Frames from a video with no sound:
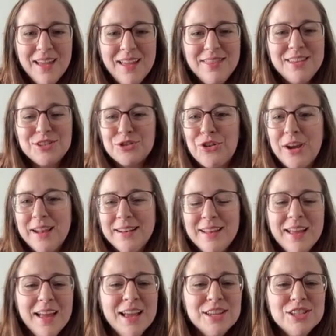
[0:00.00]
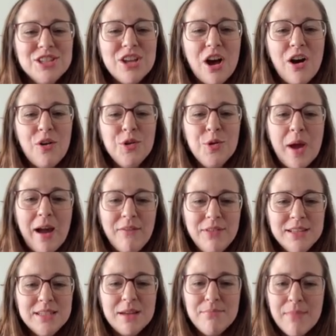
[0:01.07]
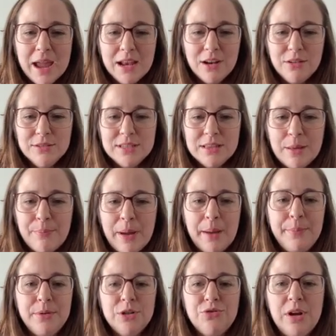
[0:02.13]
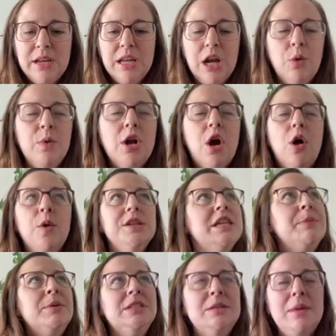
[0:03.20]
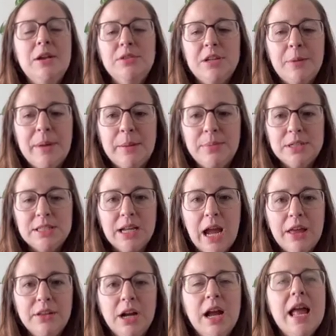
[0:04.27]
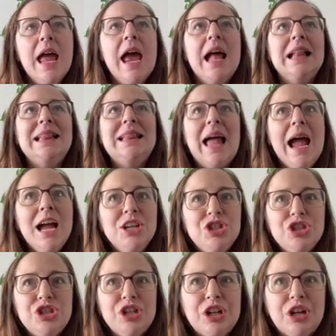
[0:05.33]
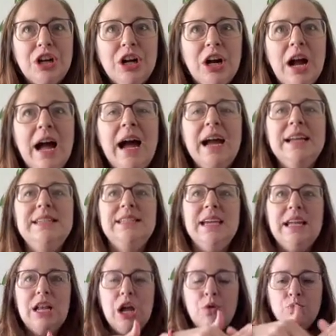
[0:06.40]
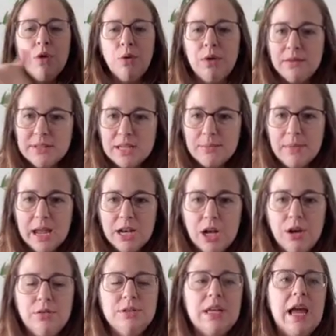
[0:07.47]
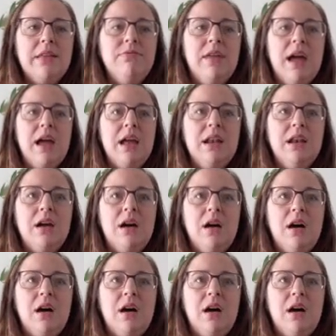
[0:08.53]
The screen. So you have the tomatoes and the peppers right here. We always keep our tomatoes and our peppers together. Last year I did a row of tomatoes and then